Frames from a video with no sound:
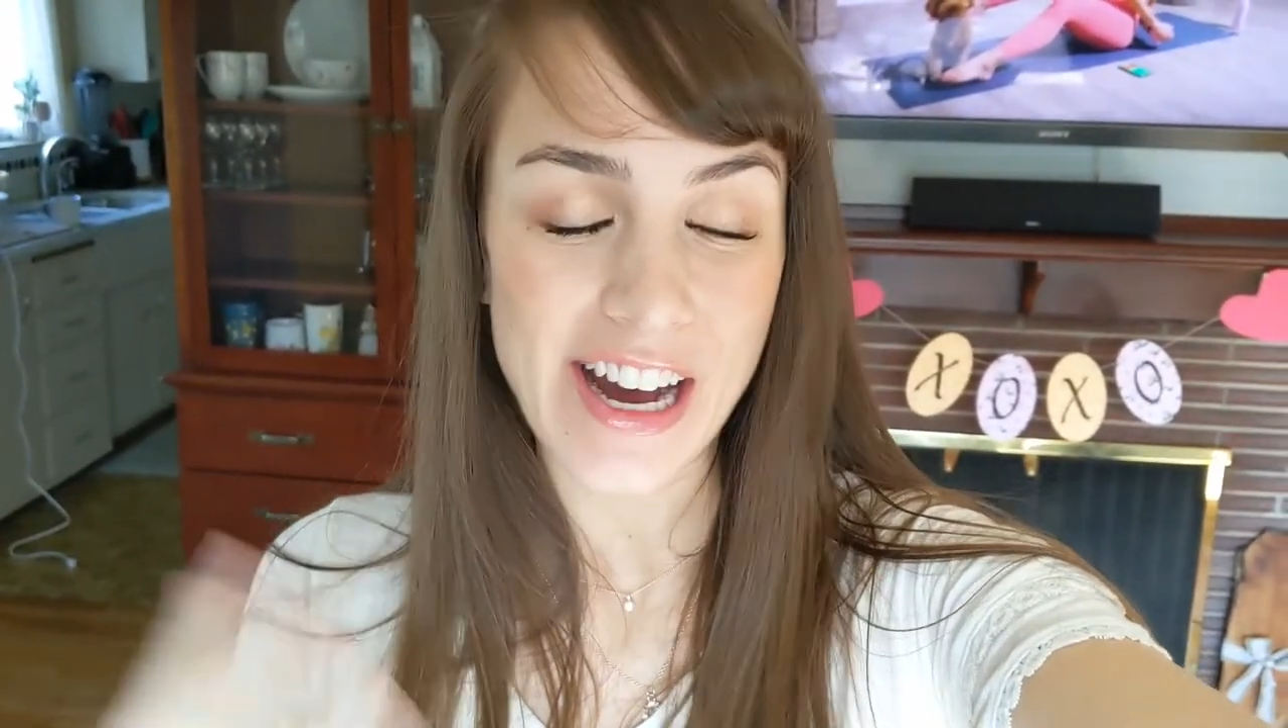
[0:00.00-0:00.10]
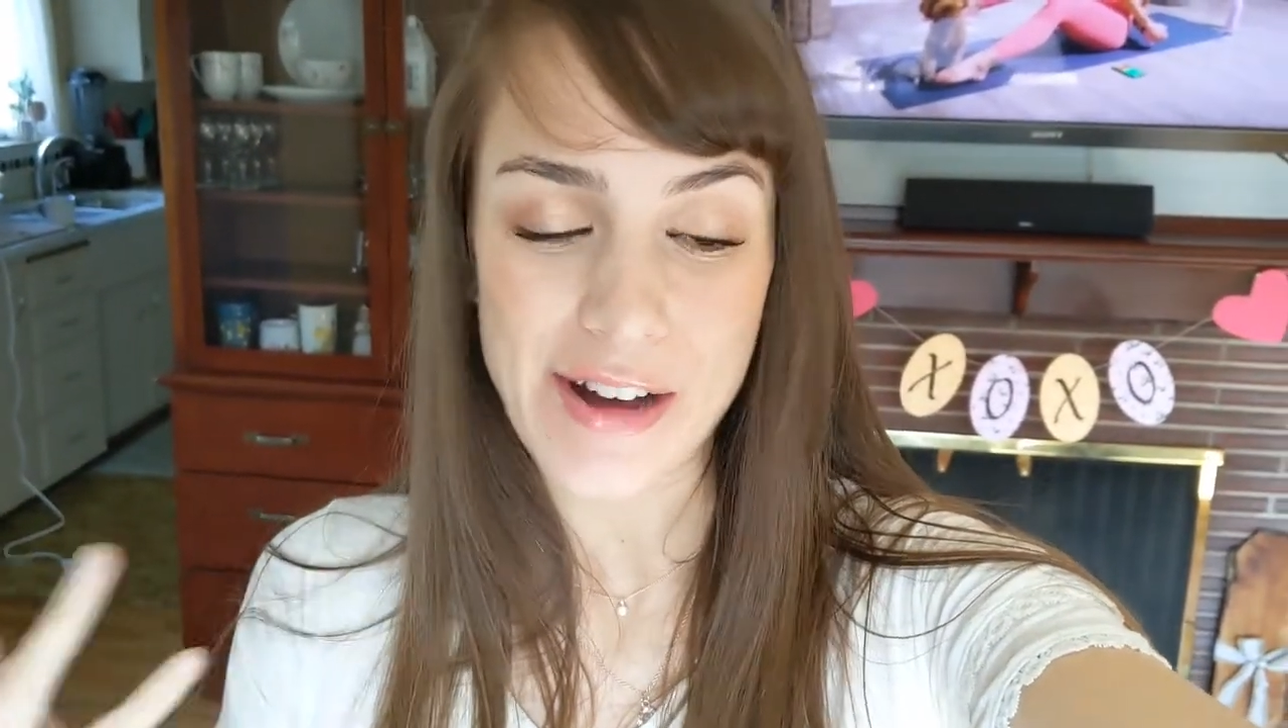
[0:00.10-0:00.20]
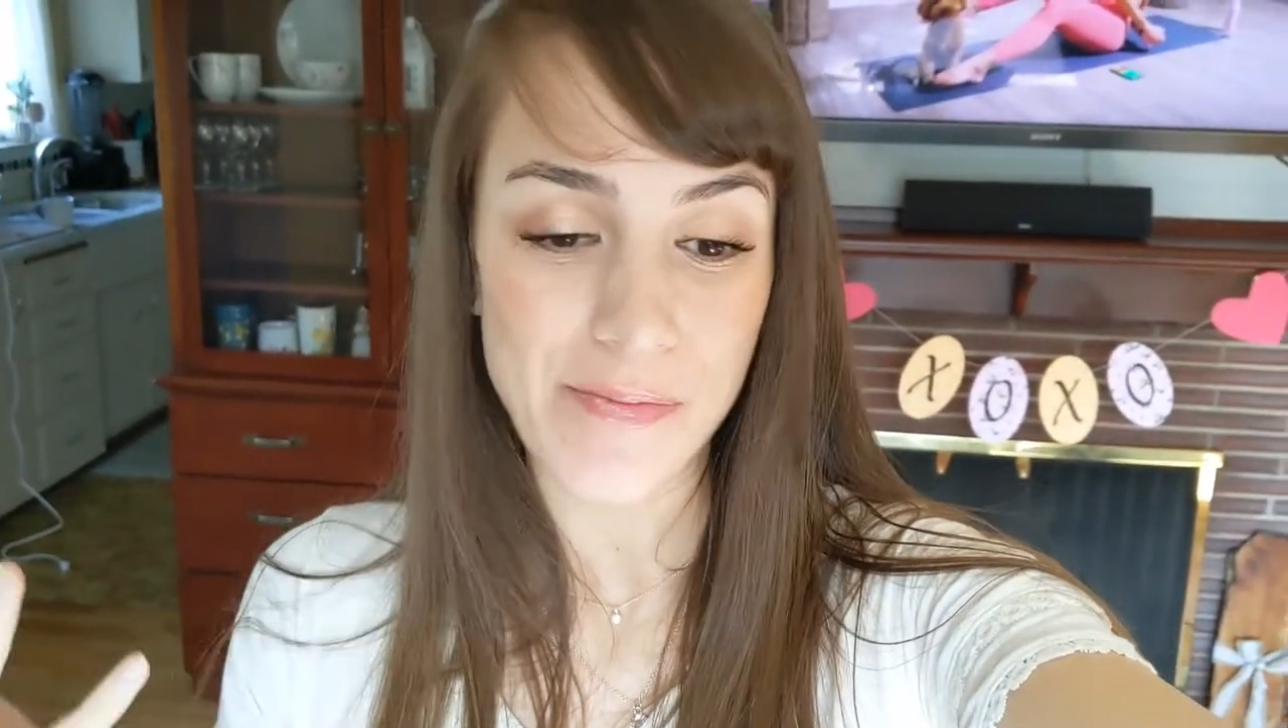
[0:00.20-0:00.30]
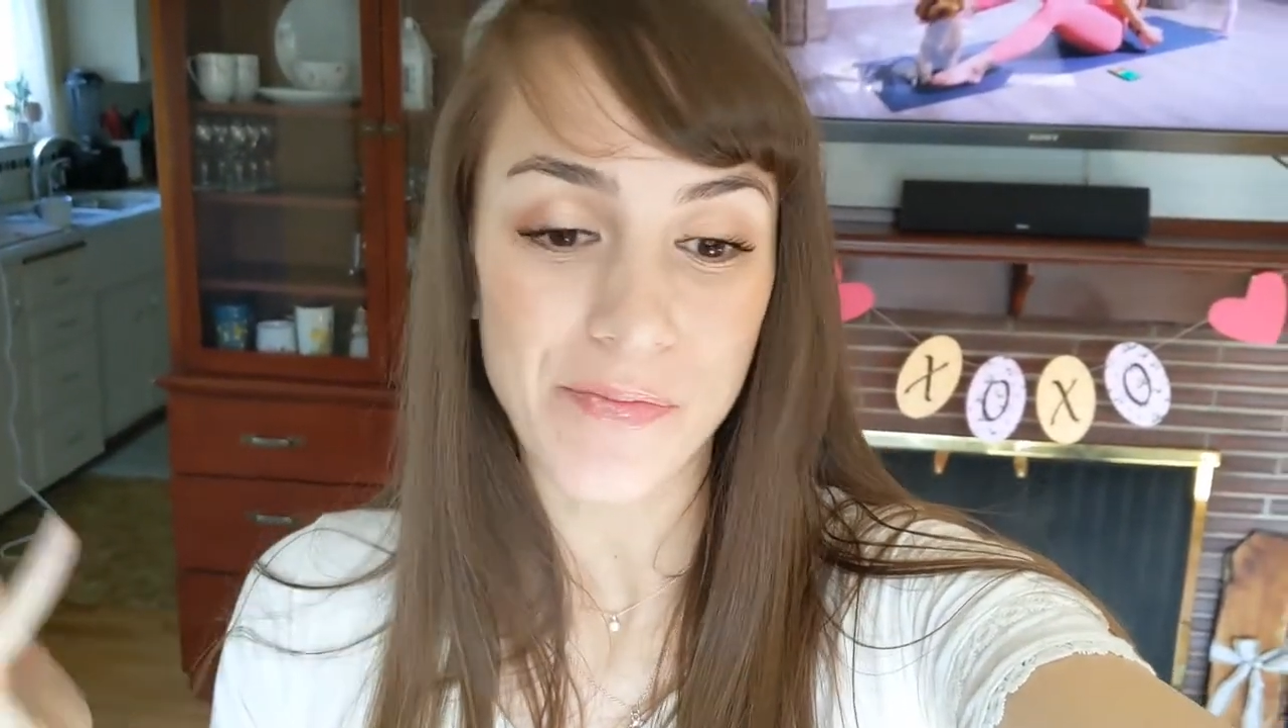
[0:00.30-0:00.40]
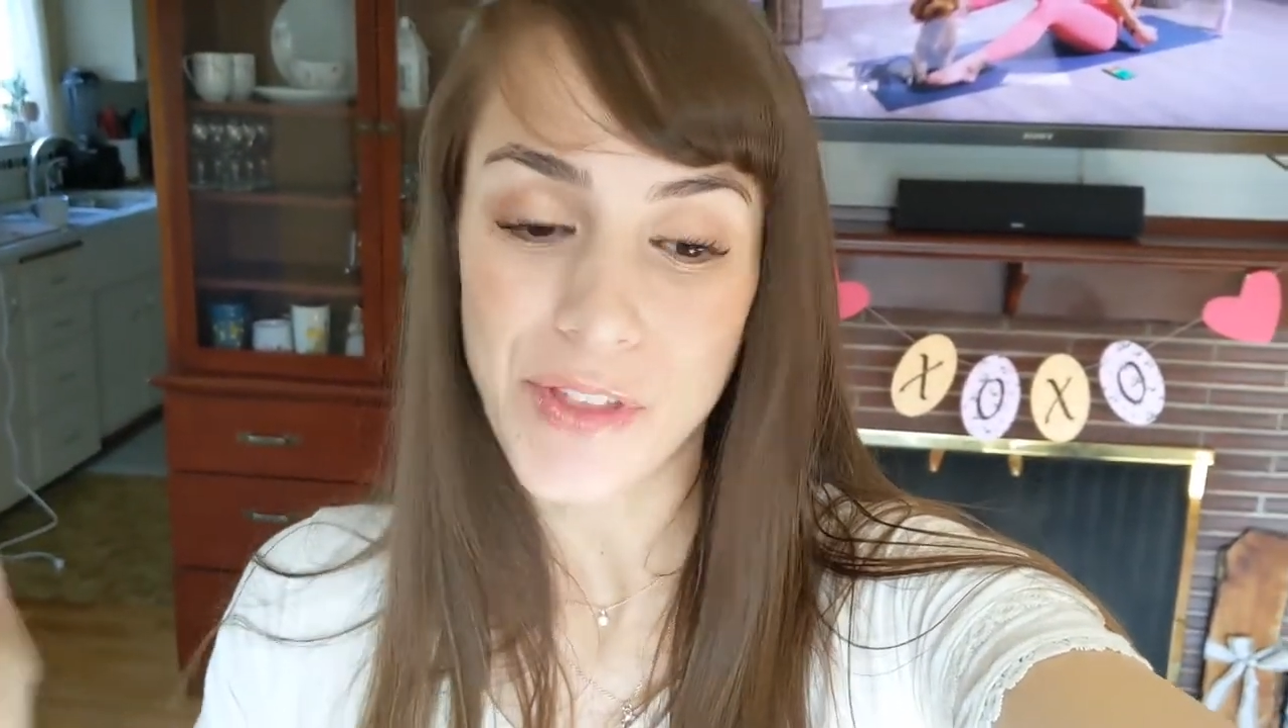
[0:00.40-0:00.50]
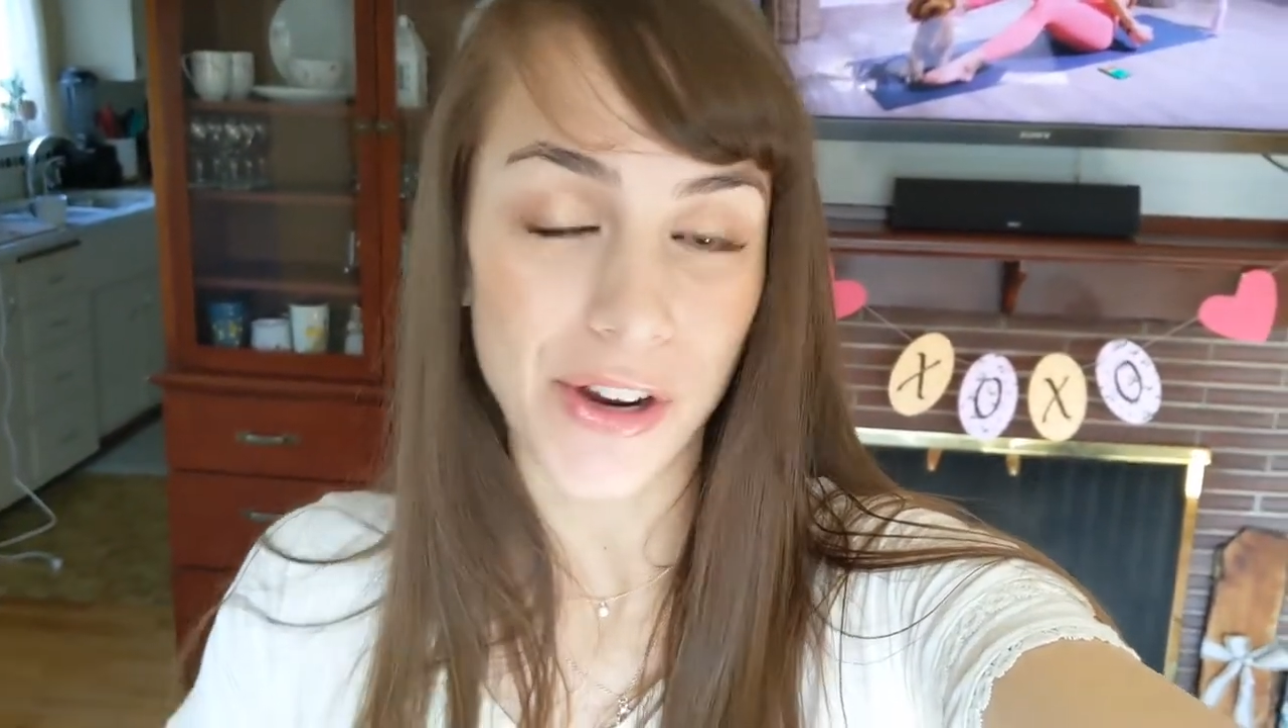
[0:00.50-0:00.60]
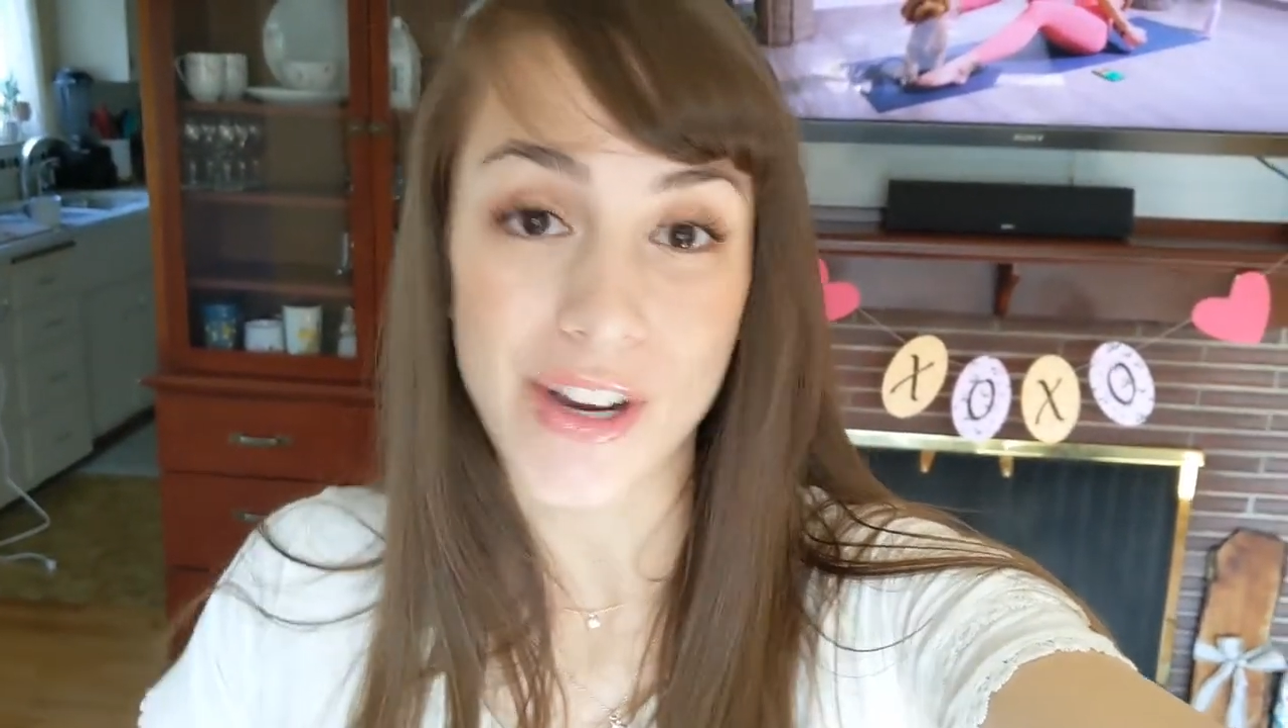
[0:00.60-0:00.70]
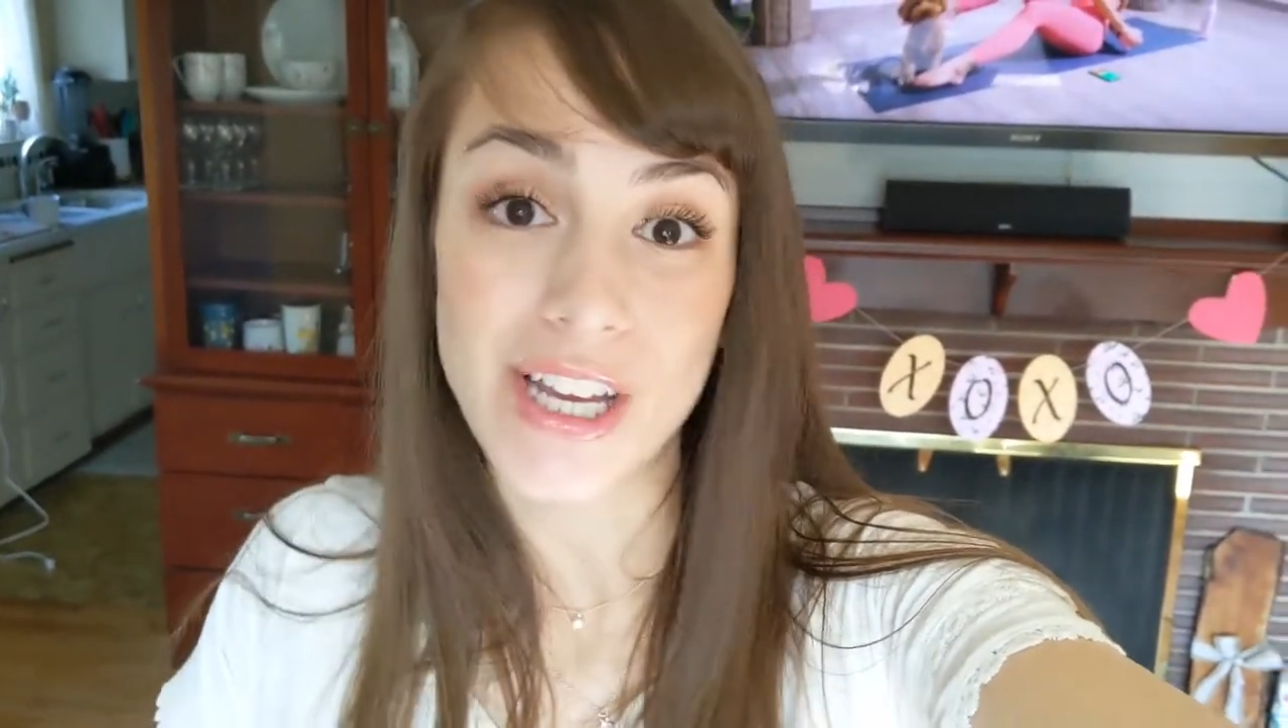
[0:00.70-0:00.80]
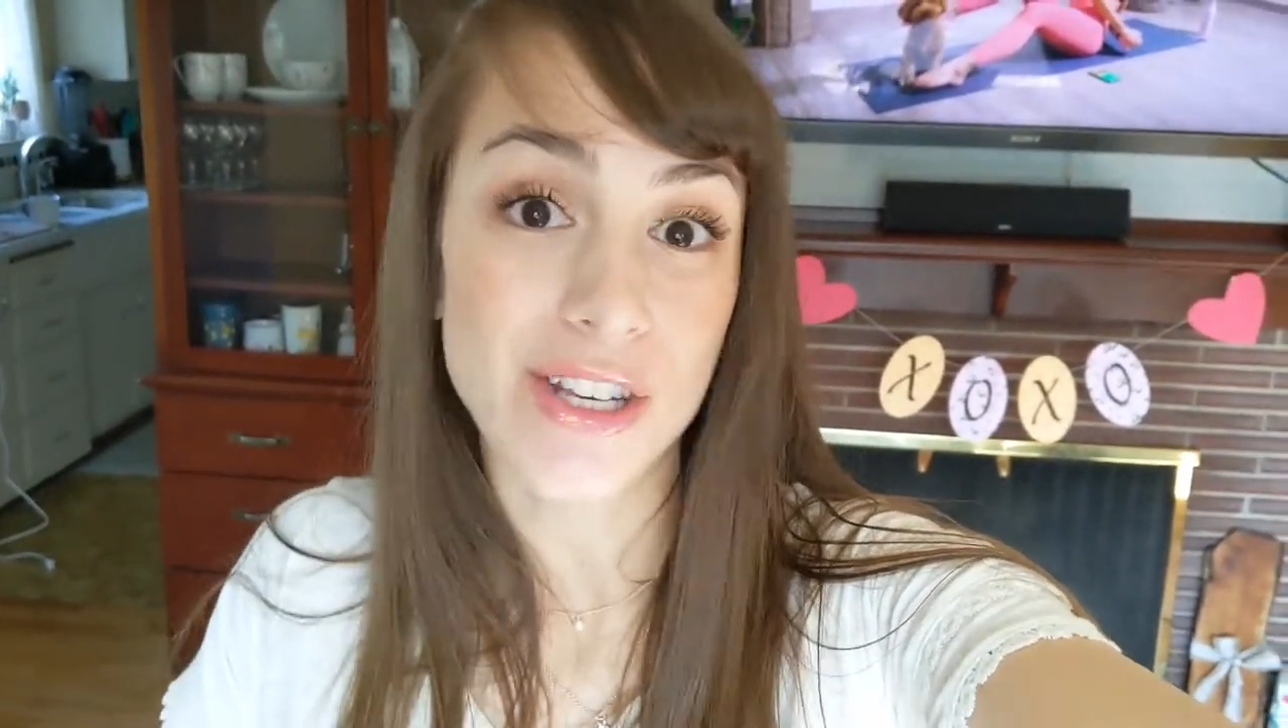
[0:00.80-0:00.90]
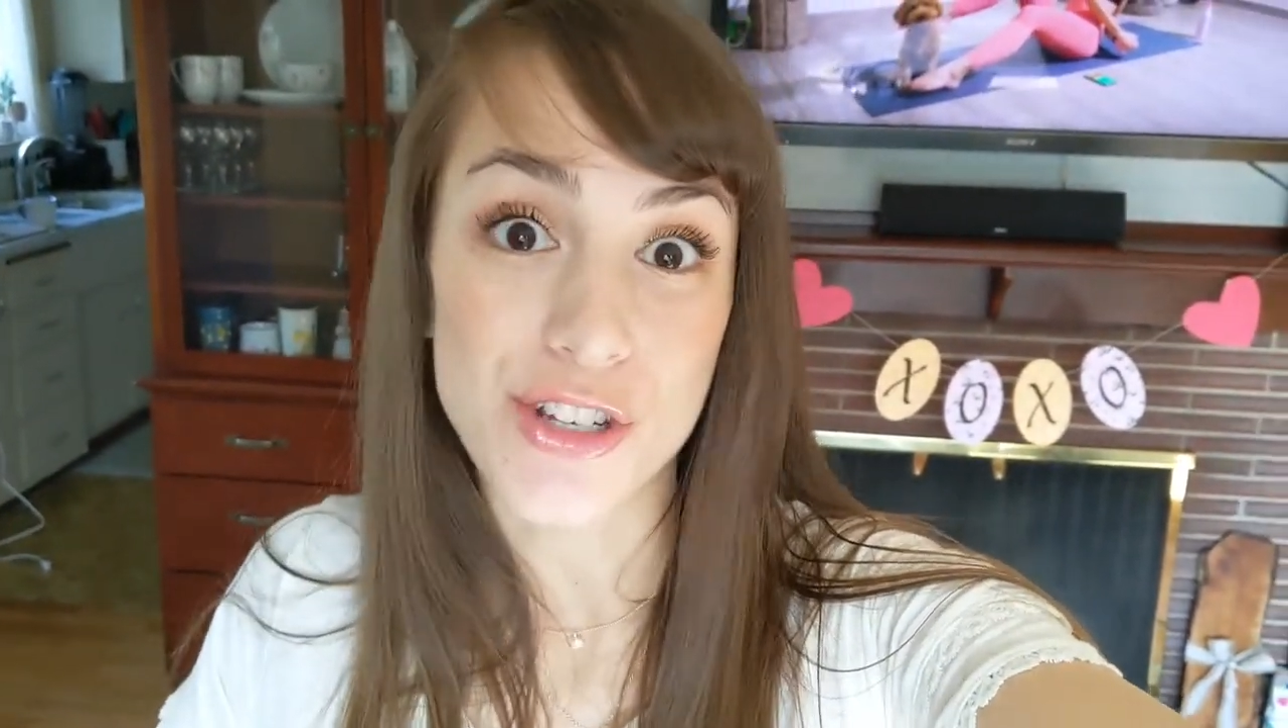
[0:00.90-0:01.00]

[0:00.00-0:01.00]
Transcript: Um, they're great.